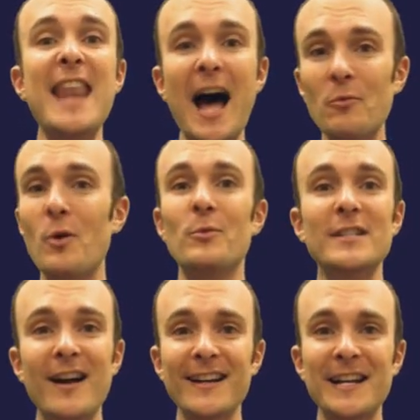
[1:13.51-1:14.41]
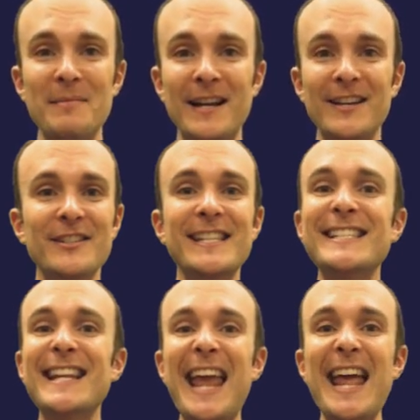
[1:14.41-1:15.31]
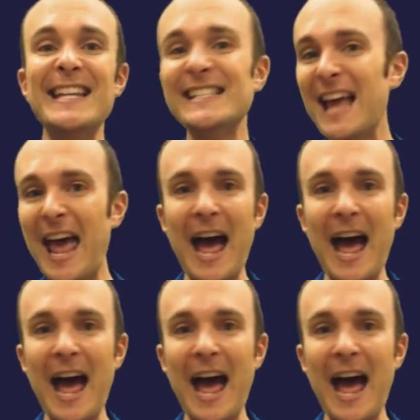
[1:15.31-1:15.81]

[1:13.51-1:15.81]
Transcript: not what we're talking about here, since it ends